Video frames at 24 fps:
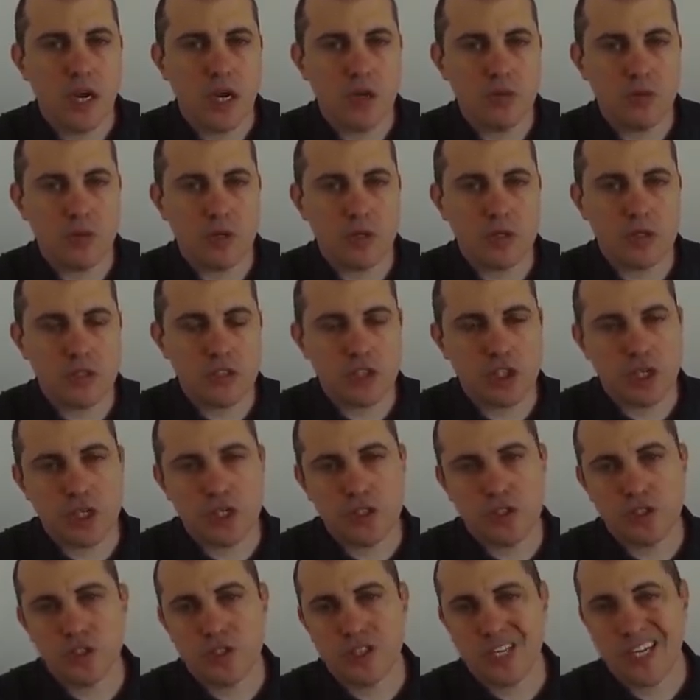and what are the
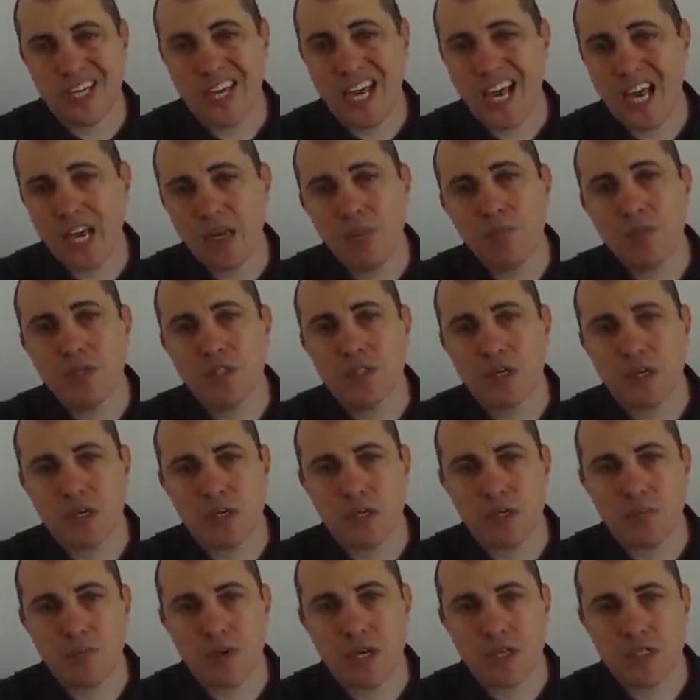changes that can be done
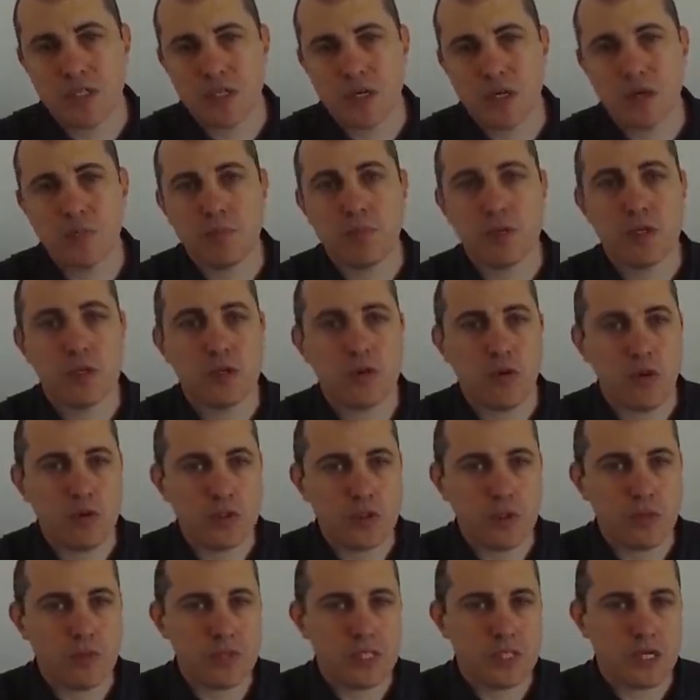in the base layer but could
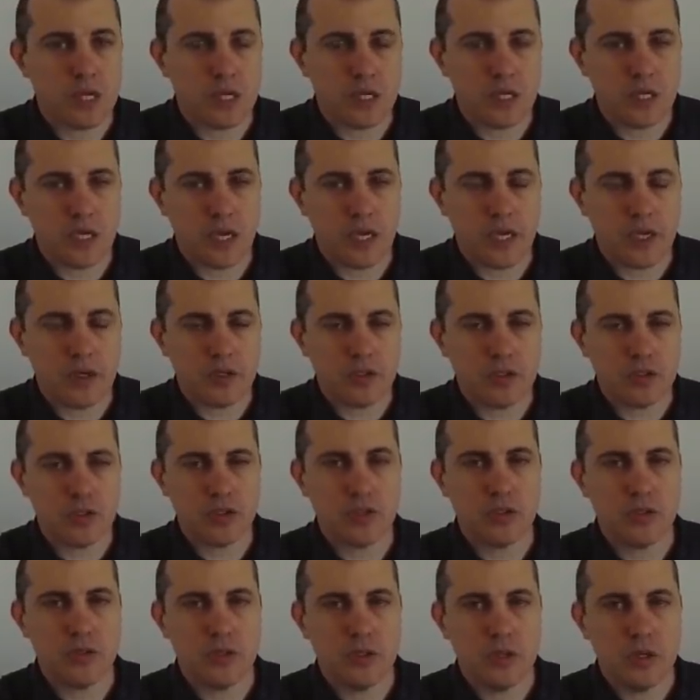also be done in layer
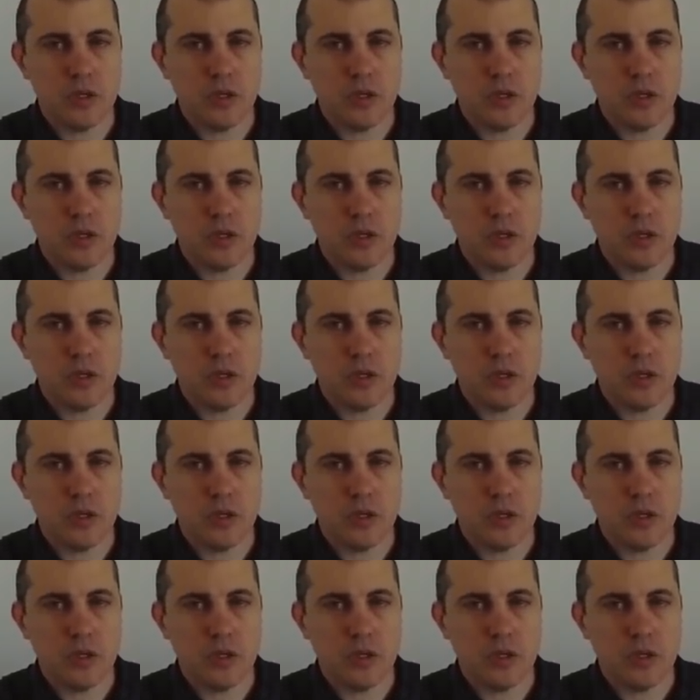2?